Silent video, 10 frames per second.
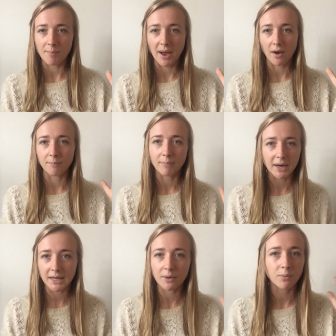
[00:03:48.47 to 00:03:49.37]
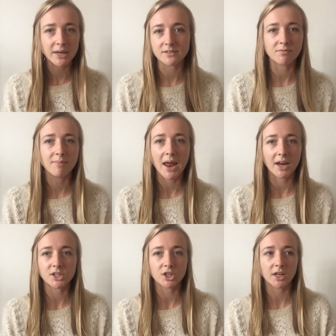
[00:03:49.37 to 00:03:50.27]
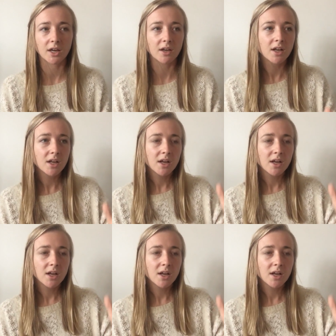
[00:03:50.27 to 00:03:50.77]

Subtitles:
about money and ways of managing it